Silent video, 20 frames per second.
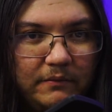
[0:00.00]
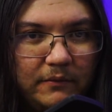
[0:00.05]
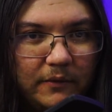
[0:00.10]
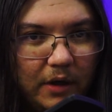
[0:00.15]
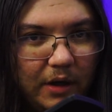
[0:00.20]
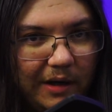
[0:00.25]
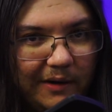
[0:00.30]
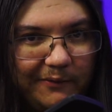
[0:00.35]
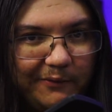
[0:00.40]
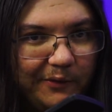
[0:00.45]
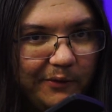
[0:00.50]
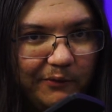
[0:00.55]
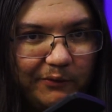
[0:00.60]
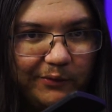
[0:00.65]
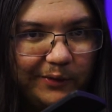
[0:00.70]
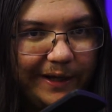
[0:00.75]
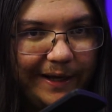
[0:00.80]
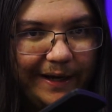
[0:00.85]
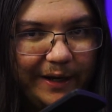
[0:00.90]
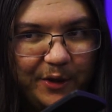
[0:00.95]
off of
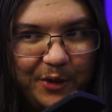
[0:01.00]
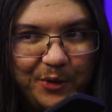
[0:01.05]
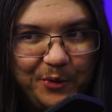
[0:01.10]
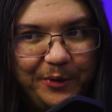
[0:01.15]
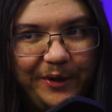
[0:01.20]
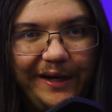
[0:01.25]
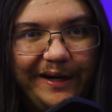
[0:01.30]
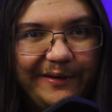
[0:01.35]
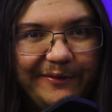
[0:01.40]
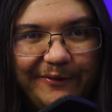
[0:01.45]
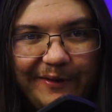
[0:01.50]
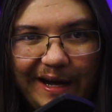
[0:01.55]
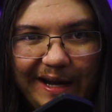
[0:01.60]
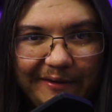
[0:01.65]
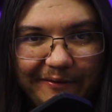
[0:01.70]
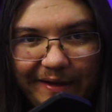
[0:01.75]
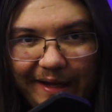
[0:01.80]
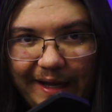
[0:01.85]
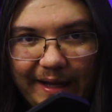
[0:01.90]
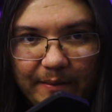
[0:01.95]
like 3 to
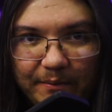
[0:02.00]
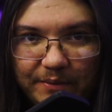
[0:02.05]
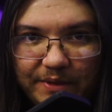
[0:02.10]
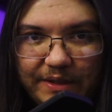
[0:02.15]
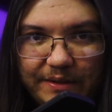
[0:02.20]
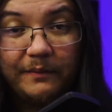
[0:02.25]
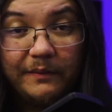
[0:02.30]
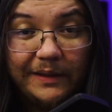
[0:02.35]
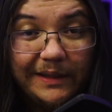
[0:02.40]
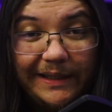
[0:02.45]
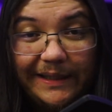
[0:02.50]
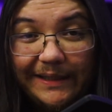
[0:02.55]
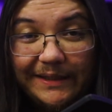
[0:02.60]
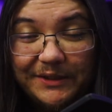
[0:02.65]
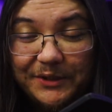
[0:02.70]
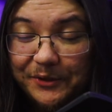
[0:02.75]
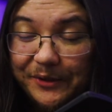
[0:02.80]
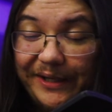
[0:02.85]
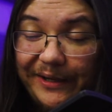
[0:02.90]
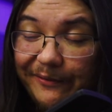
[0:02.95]
5 games. These
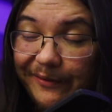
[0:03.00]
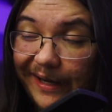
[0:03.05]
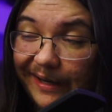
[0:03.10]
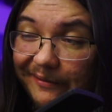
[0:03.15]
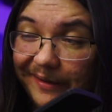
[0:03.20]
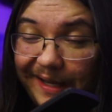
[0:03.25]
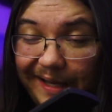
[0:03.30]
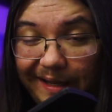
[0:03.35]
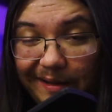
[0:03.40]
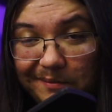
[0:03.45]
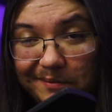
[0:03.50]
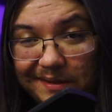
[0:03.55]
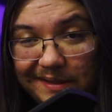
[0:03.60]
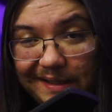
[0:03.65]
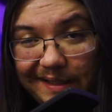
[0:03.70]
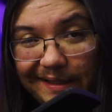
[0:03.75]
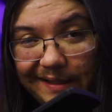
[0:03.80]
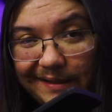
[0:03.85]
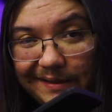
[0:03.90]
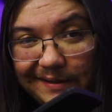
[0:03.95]
3 to 5 games
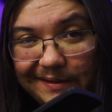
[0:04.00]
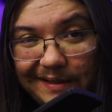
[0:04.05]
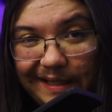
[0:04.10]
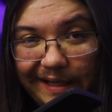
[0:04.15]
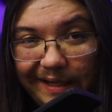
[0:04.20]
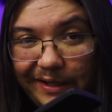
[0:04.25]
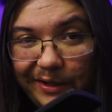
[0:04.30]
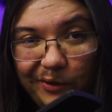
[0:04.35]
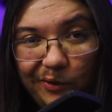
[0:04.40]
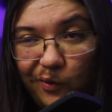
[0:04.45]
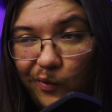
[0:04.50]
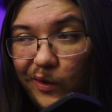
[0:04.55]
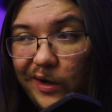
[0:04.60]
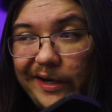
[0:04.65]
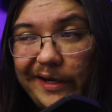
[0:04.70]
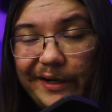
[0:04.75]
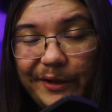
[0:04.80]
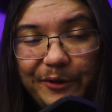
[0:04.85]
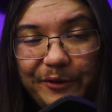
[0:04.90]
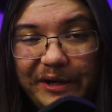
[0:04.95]
can take you
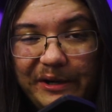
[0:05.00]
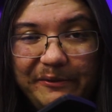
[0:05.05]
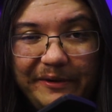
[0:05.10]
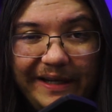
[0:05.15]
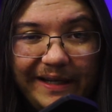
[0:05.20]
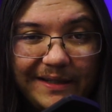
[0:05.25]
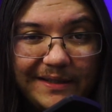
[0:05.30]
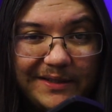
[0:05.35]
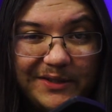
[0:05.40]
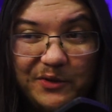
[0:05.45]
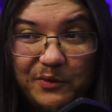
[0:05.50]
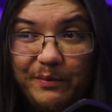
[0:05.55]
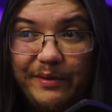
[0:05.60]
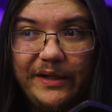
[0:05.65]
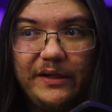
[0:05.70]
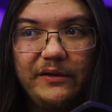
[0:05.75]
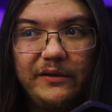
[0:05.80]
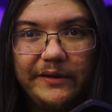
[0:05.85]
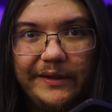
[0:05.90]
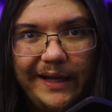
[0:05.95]
1 to 3 weeks to
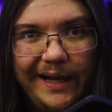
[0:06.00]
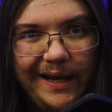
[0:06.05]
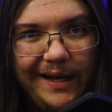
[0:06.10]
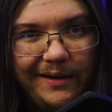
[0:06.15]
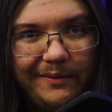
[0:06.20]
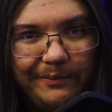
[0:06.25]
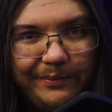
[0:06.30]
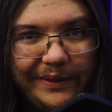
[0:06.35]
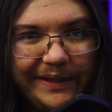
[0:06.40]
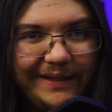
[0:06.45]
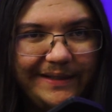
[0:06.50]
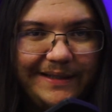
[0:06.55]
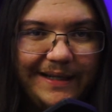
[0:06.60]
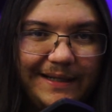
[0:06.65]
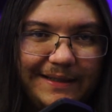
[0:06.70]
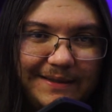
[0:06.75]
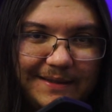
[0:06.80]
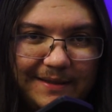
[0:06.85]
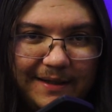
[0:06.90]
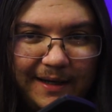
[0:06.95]
build and
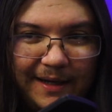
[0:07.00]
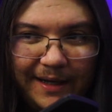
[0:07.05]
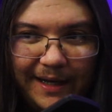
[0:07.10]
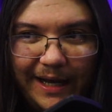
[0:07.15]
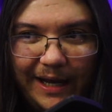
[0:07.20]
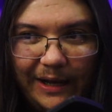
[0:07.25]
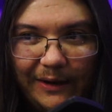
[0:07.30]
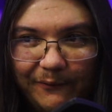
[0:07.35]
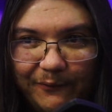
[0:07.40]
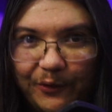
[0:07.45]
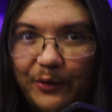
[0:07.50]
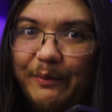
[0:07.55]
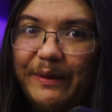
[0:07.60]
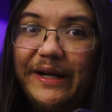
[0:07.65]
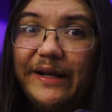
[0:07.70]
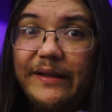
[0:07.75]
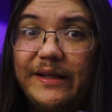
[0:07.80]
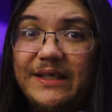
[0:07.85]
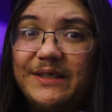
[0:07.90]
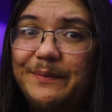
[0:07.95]
playtest. And for many
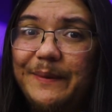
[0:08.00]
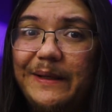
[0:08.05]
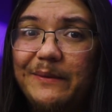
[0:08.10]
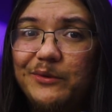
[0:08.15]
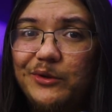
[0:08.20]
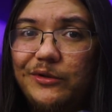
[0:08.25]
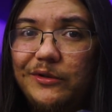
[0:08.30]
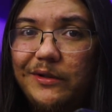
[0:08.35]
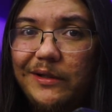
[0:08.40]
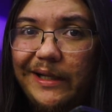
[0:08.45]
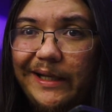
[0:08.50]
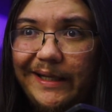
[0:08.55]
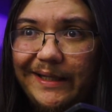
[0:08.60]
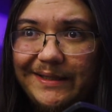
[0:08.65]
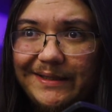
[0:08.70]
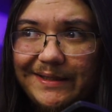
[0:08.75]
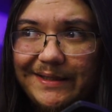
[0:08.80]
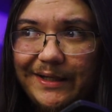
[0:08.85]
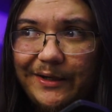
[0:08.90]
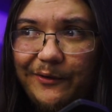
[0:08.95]
of these people,
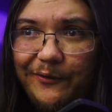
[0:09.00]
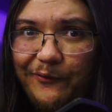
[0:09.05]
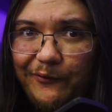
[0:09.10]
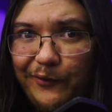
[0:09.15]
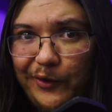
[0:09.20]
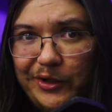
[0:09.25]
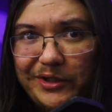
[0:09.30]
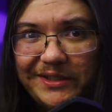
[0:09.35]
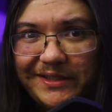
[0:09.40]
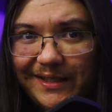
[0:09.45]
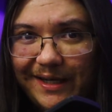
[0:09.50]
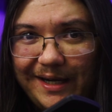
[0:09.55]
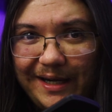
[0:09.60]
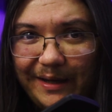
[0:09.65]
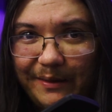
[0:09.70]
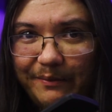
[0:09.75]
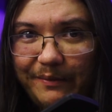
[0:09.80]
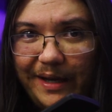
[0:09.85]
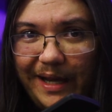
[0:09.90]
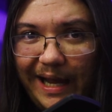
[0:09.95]
it's their first
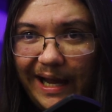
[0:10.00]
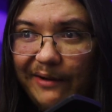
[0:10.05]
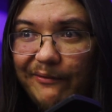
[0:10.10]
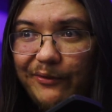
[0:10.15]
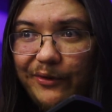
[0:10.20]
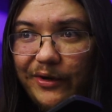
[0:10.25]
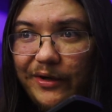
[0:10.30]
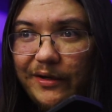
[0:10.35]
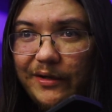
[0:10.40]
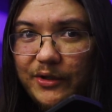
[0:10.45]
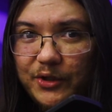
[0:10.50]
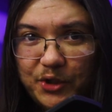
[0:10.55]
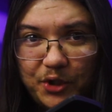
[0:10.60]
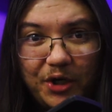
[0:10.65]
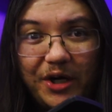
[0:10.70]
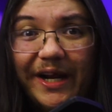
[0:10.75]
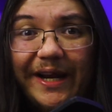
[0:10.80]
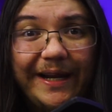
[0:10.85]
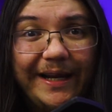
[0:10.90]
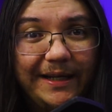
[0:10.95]
time ever
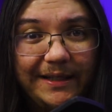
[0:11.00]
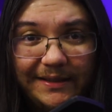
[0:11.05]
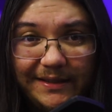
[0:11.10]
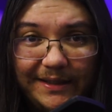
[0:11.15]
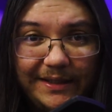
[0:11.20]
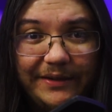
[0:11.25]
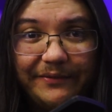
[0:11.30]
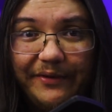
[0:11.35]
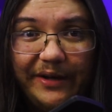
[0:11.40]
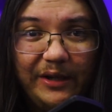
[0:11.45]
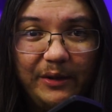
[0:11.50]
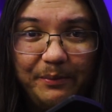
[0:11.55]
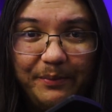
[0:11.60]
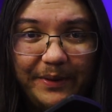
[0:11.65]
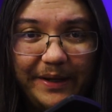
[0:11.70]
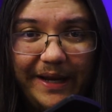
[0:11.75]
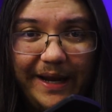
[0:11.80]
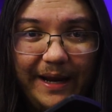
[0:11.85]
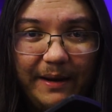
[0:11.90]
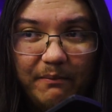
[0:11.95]
trying to develop a
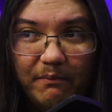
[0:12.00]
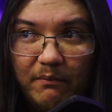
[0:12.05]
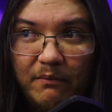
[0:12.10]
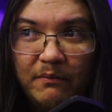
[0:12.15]
game,